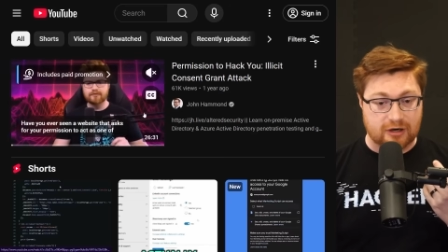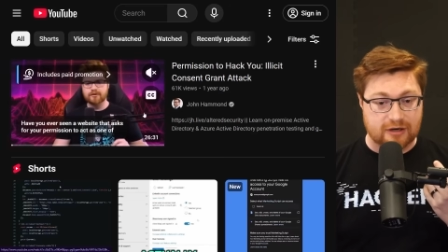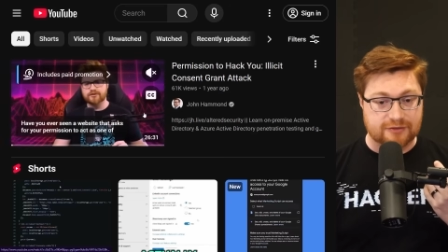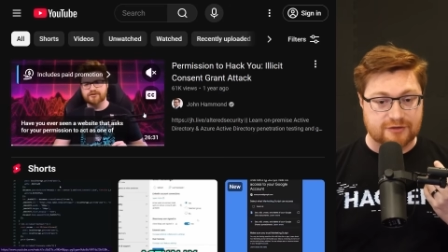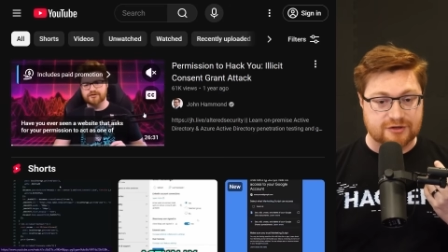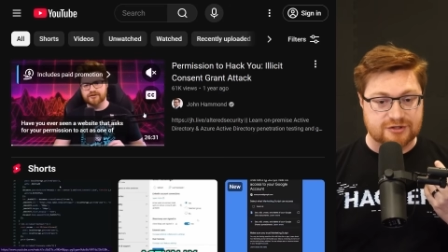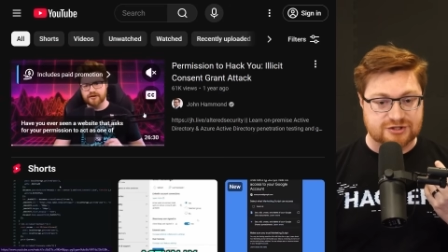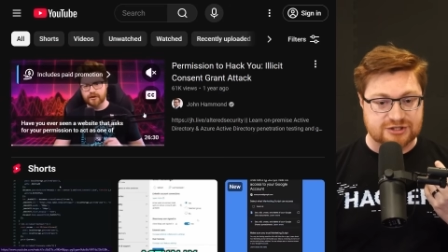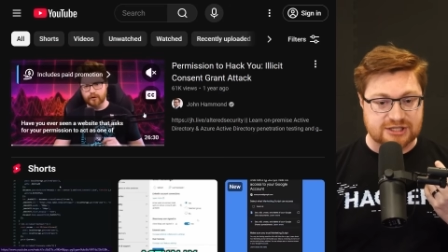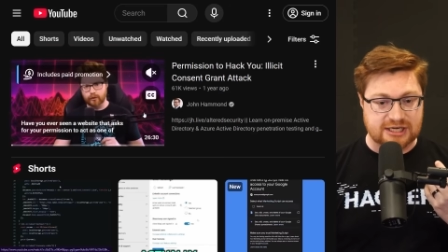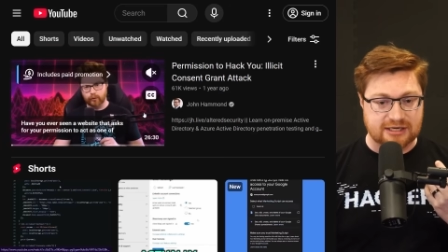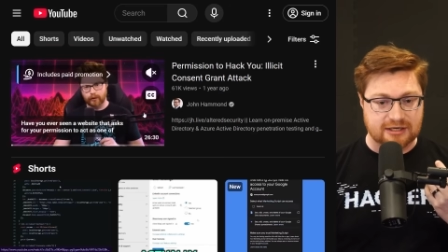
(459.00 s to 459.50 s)
on the
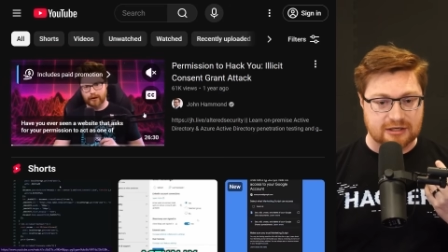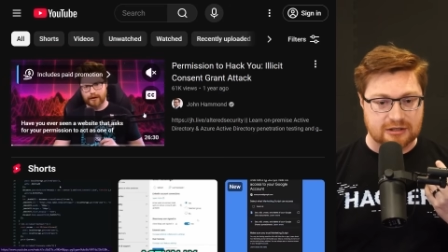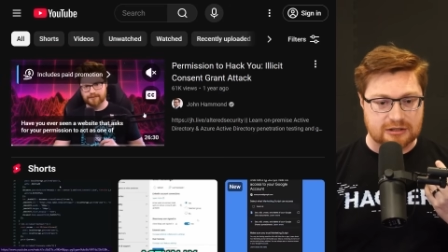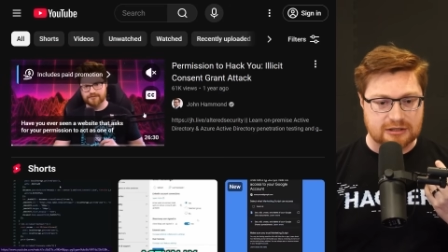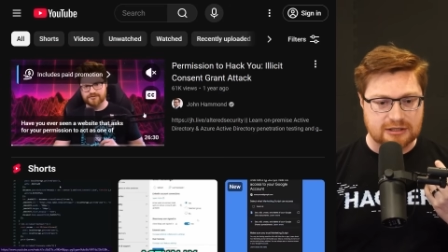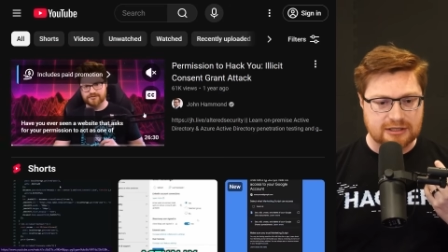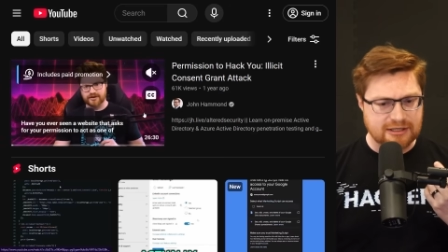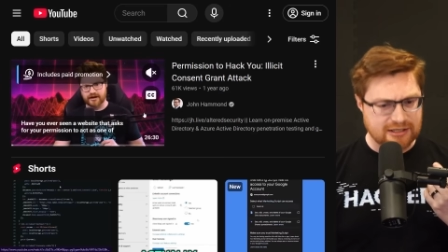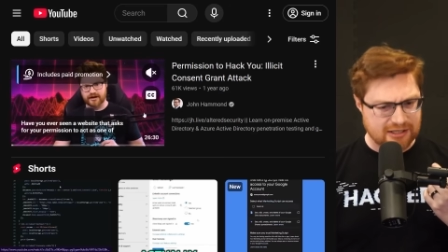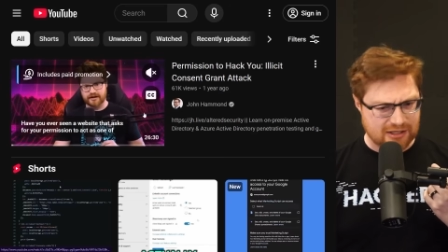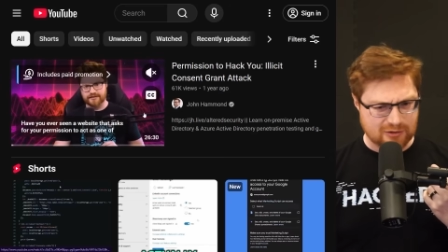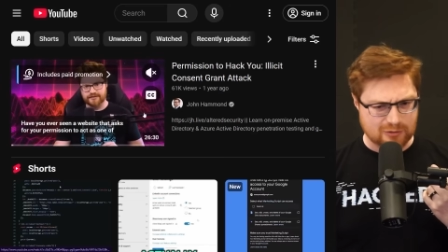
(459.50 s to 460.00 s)
channel.
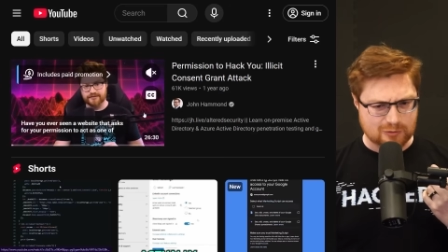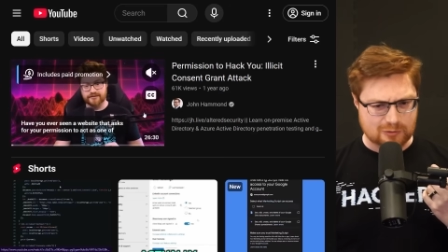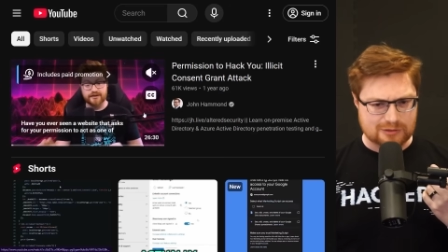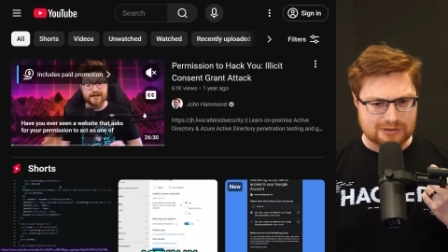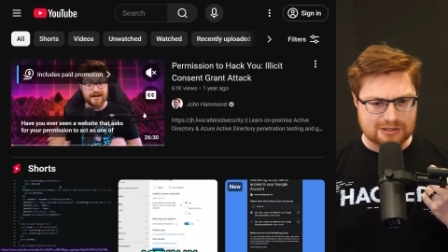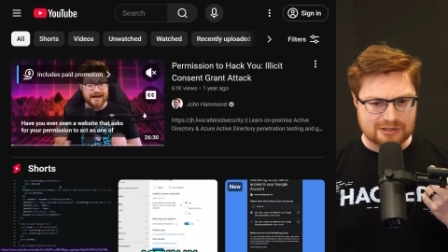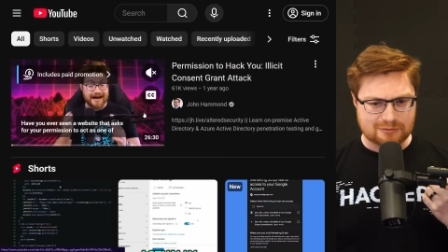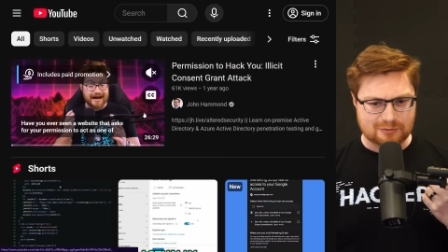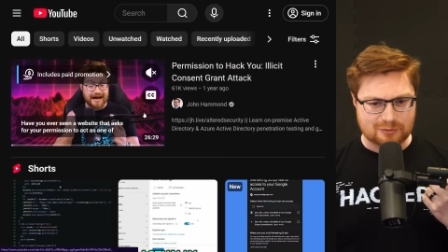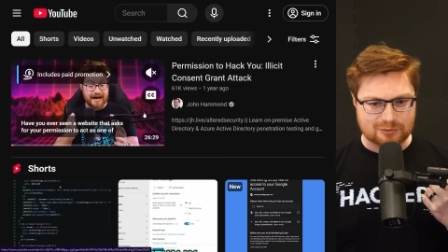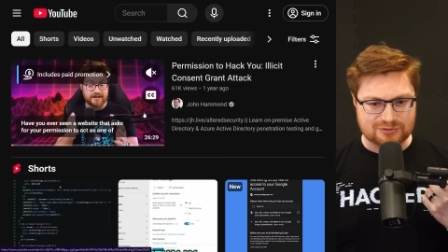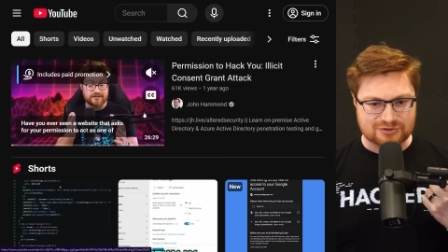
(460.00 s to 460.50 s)
Oh,
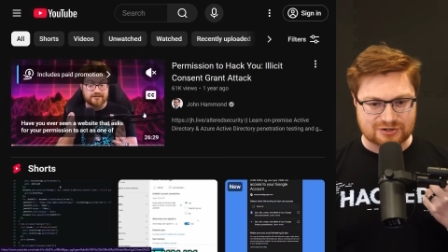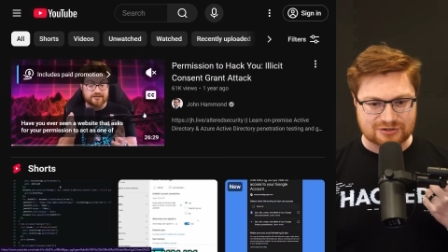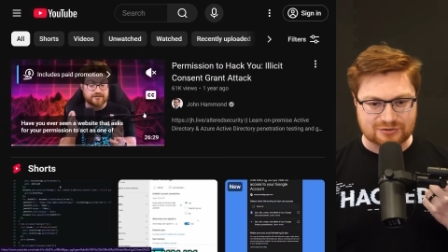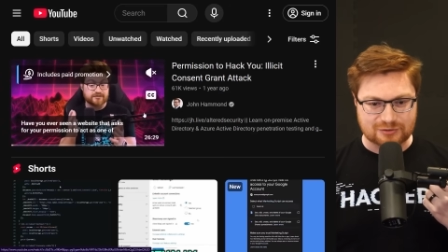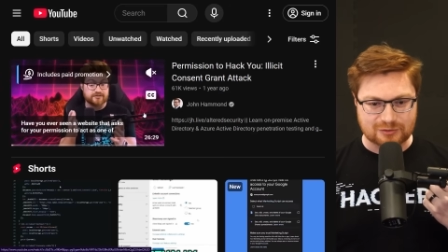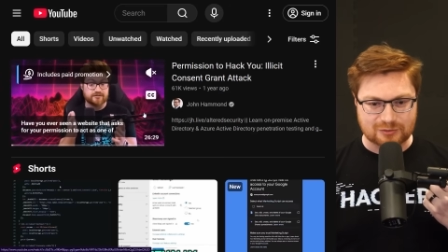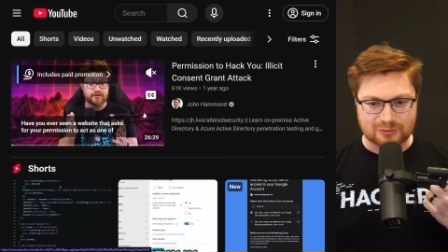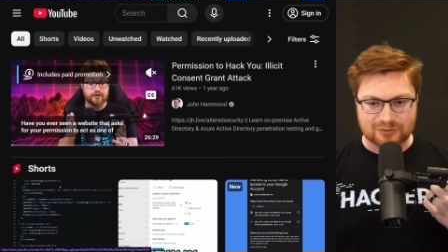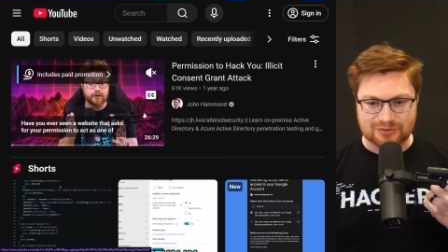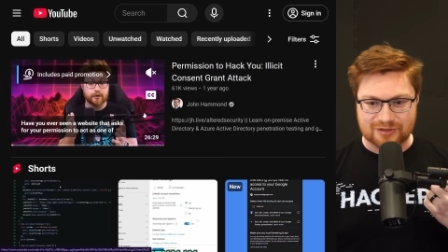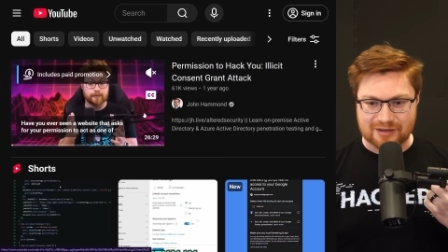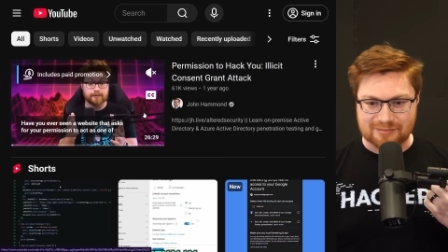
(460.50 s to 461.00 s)
what was I
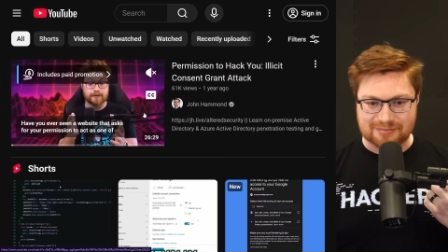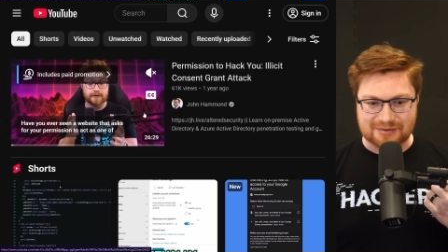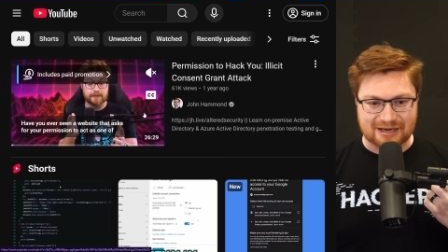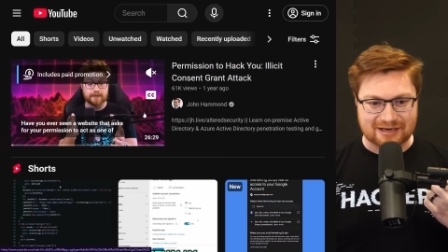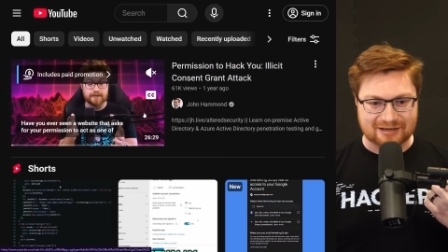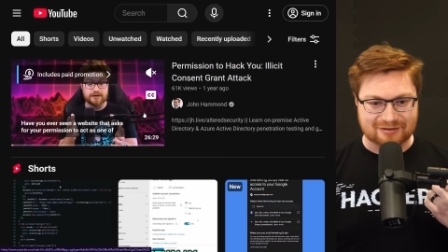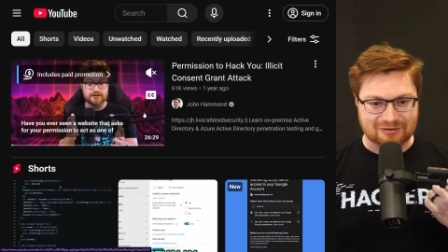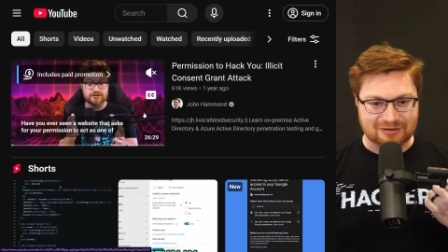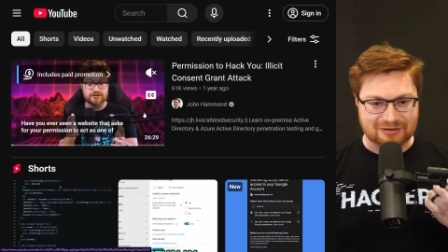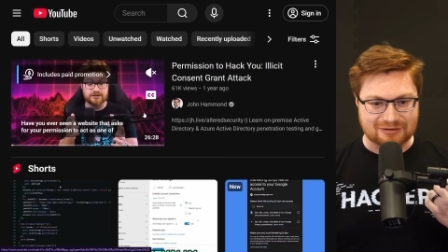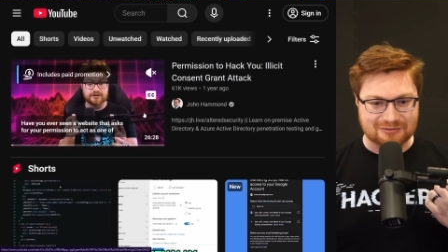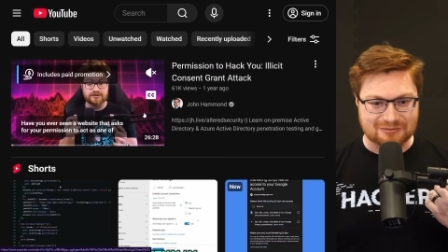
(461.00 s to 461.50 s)
doing with that
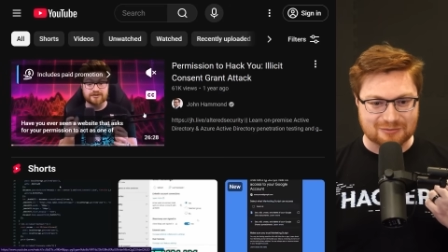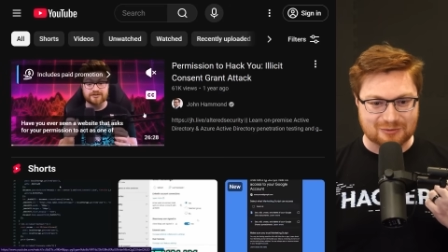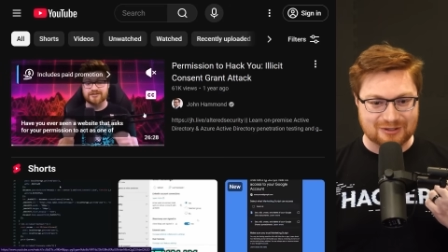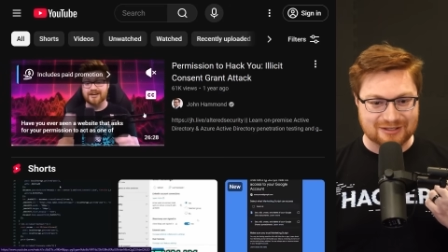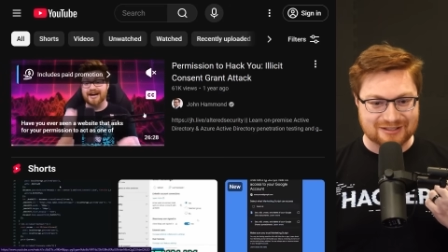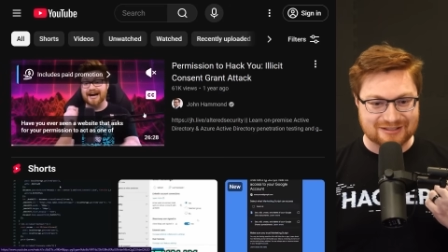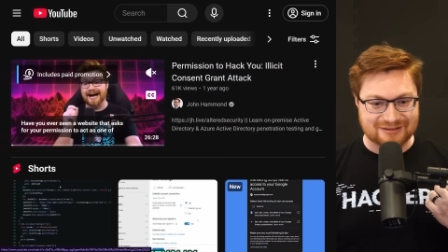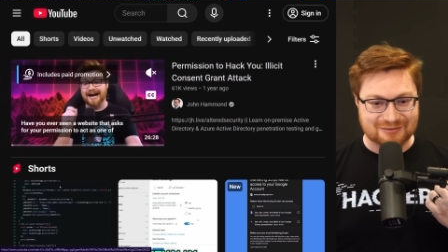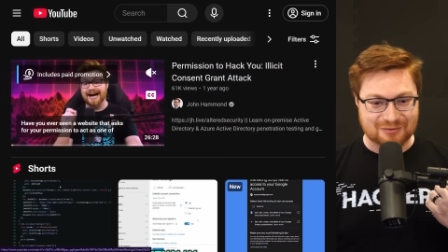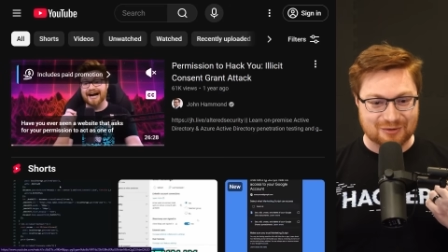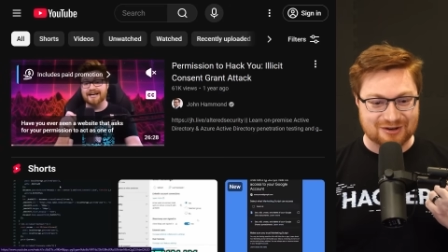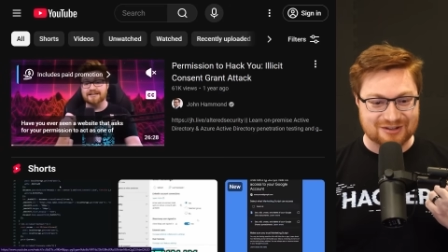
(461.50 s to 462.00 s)
background? What,
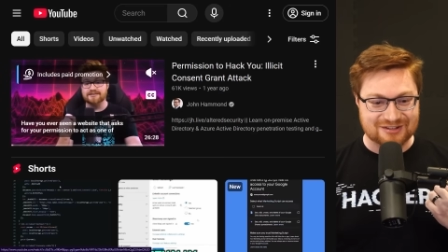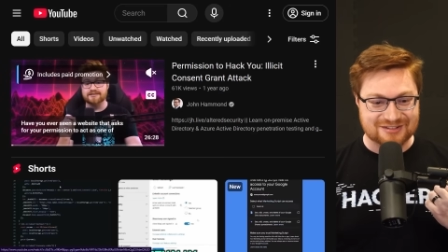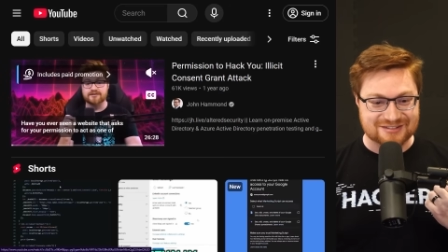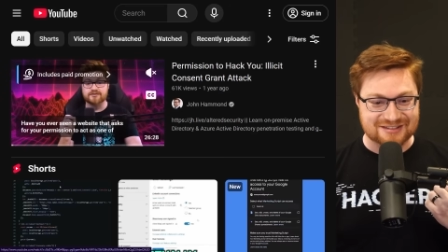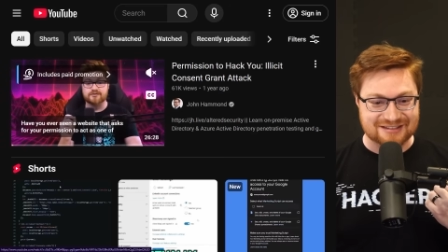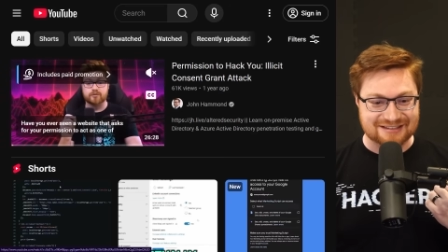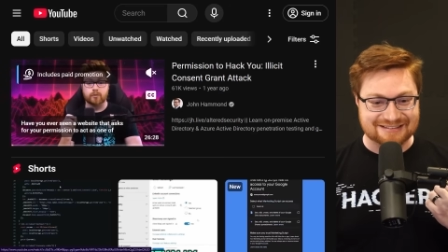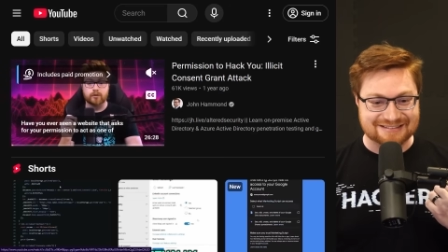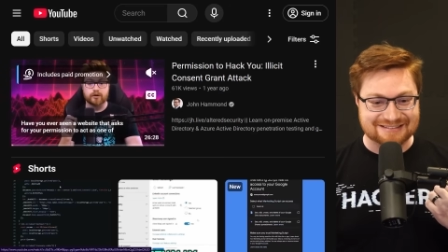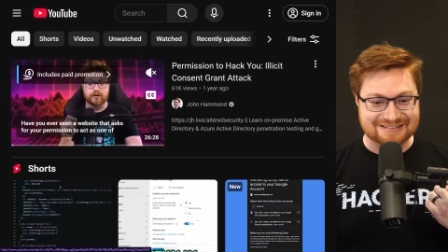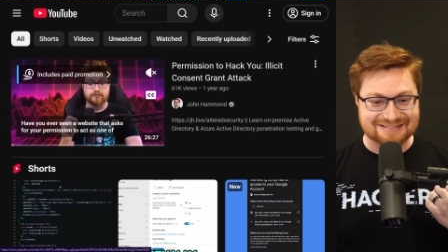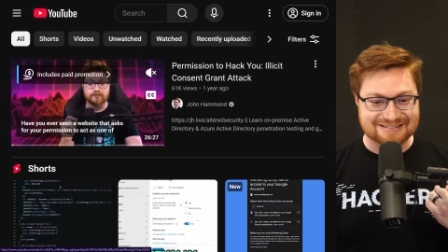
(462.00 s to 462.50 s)
what is that?